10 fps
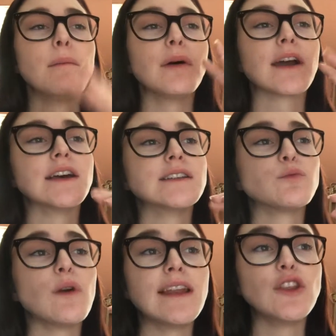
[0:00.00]
because
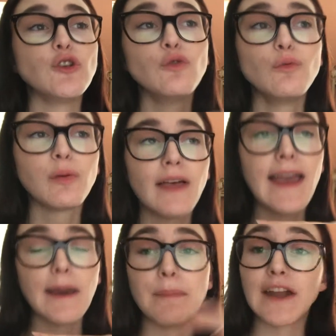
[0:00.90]
when you
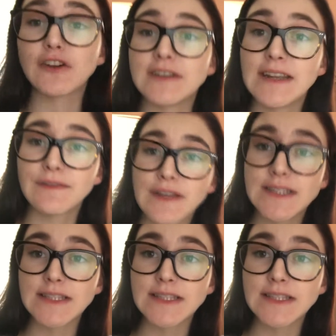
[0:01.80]
play a better defense